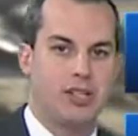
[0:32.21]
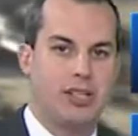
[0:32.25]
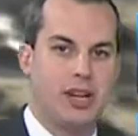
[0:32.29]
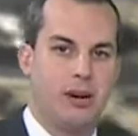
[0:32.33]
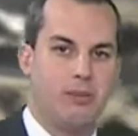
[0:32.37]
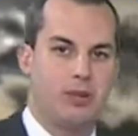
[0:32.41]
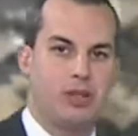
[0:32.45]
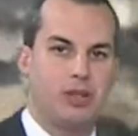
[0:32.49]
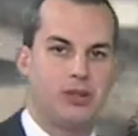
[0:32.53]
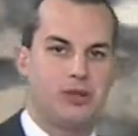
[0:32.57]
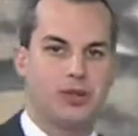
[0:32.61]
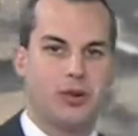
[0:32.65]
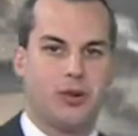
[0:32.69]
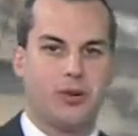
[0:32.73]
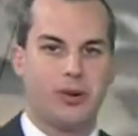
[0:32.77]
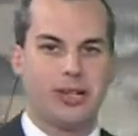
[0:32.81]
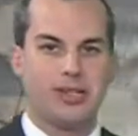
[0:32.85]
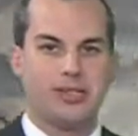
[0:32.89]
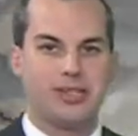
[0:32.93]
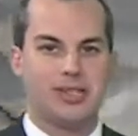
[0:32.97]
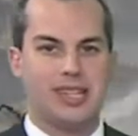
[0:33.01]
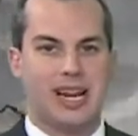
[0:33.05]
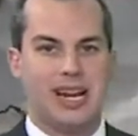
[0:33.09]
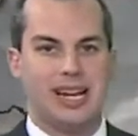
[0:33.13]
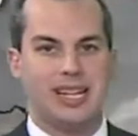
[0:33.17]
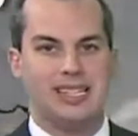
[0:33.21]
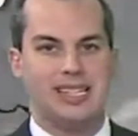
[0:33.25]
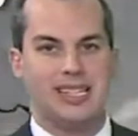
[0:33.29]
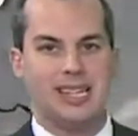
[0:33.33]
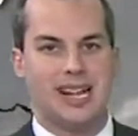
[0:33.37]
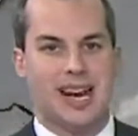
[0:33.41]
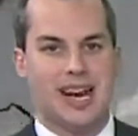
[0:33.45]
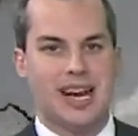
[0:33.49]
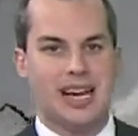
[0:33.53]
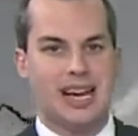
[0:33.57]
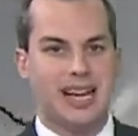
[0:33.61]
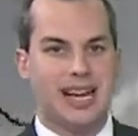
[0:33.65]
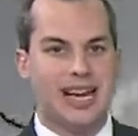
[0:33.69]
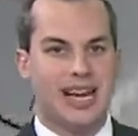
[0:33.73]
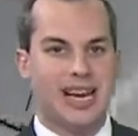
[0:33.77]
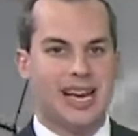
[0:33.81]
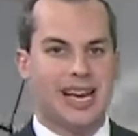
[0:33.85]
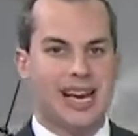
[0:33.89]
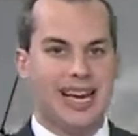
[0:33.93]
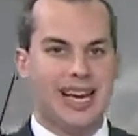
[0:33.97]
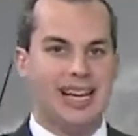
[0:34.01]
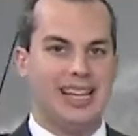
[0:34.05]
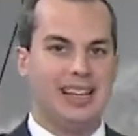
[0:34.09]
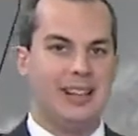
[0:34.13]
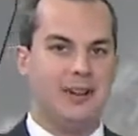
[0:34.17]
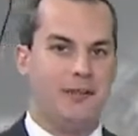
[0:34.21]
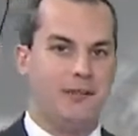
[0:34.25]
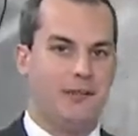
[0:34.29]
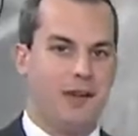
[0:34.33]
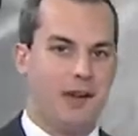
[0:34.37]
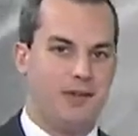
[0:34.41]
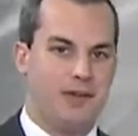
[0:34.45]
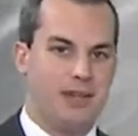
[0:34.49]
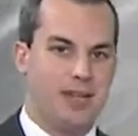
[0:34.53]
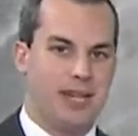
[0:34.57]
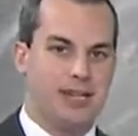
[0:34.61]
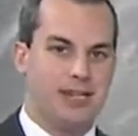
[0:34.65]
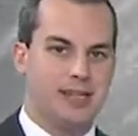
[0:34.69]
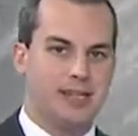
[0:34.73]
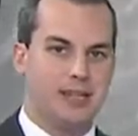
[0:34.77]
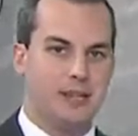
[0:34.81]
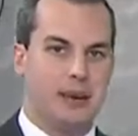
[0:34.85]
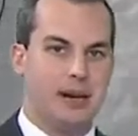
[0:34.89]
Temperatures holding steady tonight in the 50s.